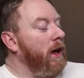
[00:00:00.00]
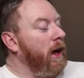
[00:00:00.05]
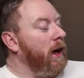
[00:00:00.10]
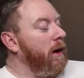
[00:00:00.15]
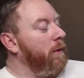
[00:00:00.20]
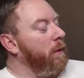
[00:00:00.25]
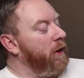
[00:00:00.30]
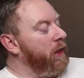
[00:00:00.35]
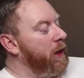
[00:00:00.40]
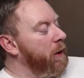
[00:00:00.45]

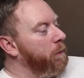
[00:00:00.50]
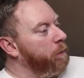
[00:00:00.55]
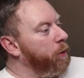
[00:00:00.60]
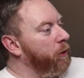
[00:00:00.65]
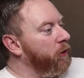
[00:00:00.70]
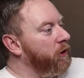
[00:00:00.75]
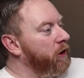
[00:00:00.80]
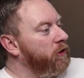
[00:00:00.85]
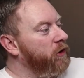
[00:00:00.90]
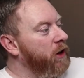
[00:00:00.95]
Um, and then
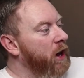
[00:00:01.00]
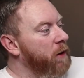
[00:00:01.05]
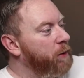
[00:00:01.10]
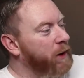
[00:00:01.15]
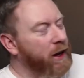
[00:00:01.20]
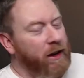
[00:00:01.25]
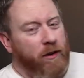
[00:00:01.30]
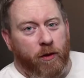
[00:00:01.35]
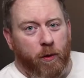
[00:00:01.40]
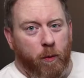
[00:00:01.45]
put this up
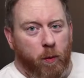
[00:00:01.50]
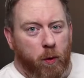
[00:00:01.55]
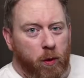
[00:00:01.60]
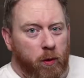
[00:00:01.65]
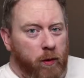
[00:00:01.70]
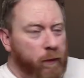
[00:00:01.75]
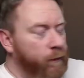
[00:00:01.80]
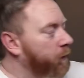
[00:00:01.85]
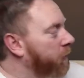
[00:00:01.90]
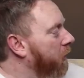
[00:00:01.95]
against the
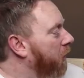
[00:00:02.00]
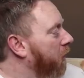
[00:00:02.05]
wall,